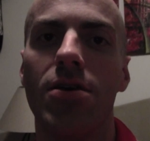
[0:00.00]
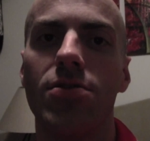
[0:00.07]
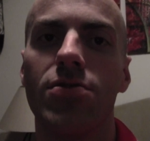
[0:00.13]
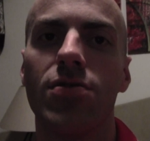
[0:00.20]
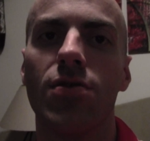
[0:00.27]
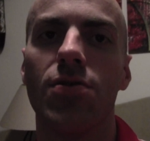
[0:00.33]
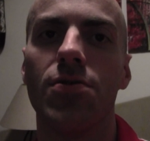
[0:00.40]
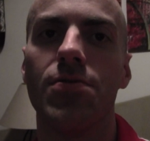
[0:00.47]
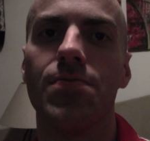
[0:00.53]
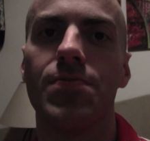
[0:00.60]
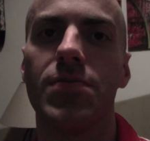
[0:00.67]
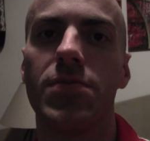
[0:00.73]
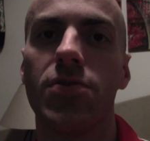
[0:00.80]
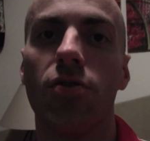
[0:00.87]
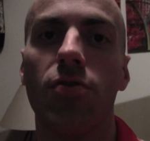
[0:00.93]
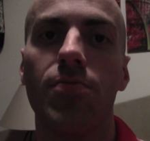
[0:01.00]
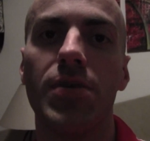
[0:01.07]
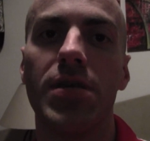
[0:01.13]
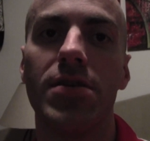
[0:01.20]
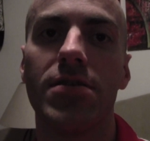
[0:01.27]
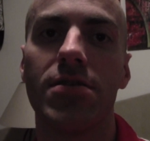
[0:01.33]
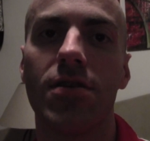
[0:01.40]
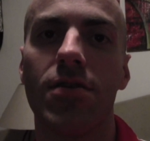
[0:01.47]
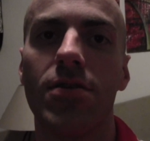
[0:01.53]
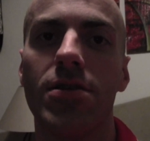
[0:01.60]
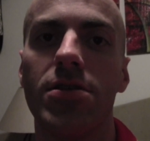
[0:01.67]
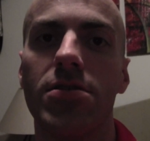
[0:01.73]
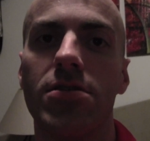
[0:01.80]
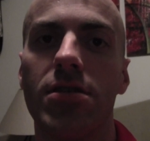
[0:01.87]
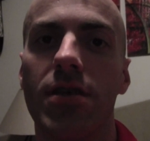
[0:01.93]
So don't be
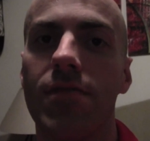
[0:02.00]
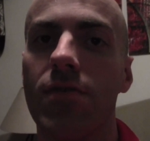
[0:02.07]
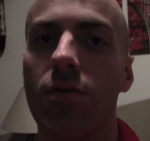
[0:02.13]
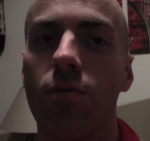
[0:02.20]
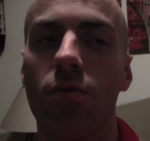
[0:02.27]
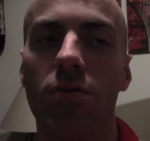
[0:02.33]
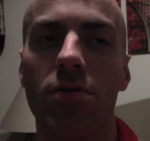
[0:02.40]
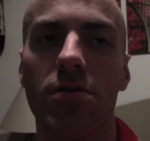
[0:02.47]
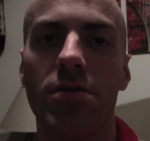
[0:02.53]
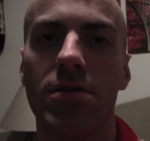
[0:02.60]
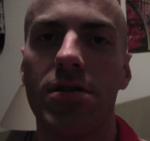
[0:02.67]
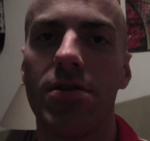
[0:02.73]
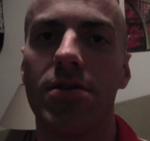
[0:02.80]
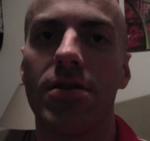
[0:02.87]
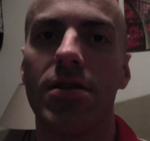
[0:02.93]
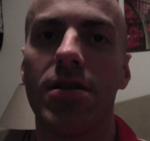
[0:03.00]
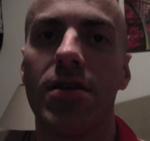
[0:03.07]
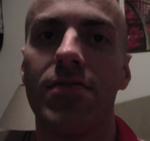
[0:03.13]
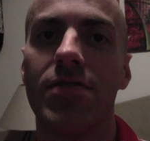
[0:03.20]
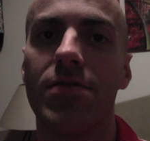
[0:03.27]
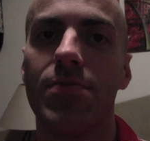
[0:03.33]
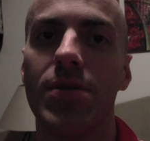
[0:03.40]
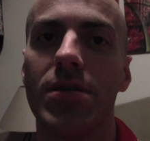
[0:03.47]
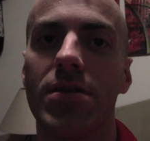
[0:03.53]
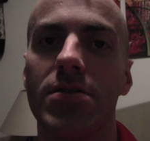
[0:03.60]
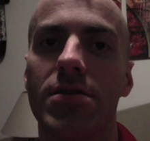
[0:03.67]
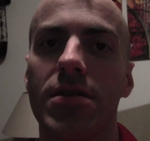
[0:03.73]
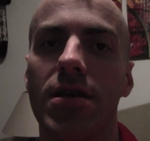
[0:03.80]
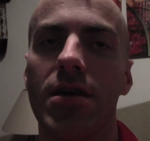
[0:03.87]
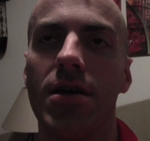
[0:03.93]
discouraged. Give it a whirl. You're going to love it
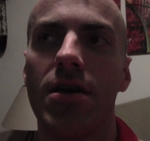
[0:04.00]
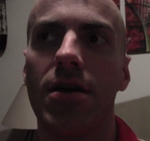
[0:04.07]
because...